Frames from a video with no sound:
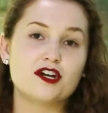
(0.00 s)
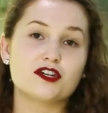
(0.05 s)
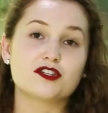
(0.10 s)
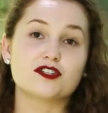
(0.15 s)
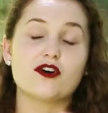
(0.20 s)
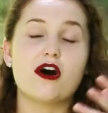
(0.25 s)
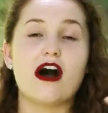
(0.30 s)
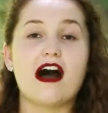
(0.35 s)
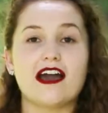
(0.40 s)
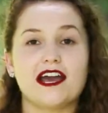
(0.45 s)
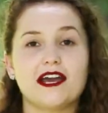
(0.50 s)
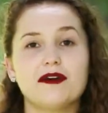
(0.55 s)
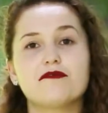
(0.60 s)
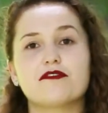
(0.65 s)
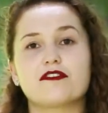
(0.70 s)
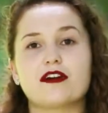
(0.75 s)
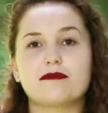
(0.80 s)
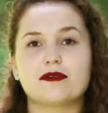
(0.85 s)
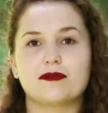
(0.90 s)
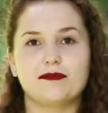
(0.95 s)
So I am
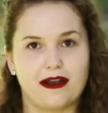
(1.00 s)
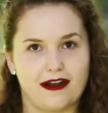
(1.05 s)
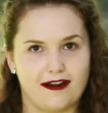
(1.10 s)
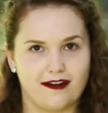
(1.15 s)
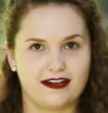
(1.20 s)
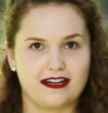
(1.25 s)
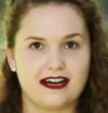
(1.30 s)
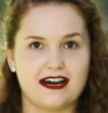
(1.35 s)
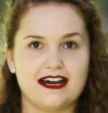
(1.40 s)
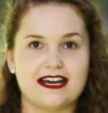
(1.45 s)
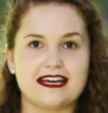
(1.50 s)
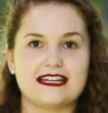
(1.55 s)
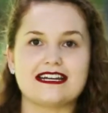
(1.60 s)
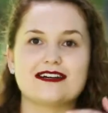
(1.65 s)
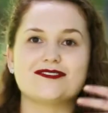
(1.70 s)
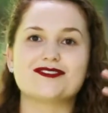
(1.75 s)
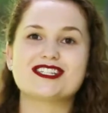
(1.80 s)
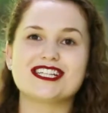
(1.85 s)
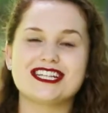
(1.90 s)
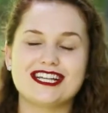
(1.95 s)
from America and
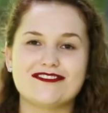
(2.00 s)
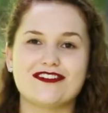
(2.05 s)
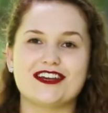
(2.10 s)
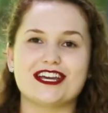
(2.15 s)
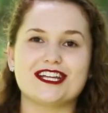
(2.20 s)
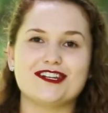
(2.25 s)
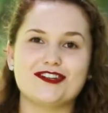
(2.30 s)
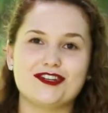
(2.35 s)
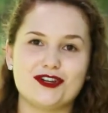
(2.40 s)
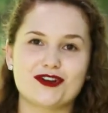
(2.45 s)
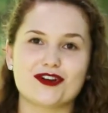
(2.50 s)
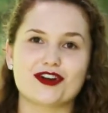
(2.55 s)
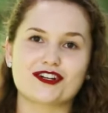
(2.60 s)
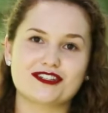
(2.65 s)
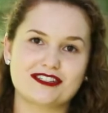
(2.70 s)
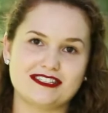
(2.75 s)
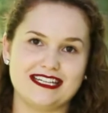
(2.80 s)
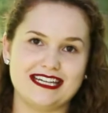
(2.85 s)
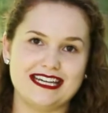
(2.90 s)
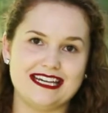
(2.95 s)
I was living in New York
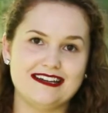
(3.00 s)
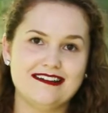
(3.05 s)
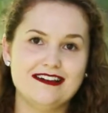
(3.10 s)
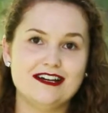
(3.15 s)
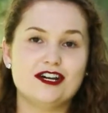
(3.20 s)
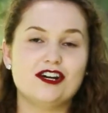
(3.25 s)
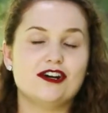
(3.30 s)
City.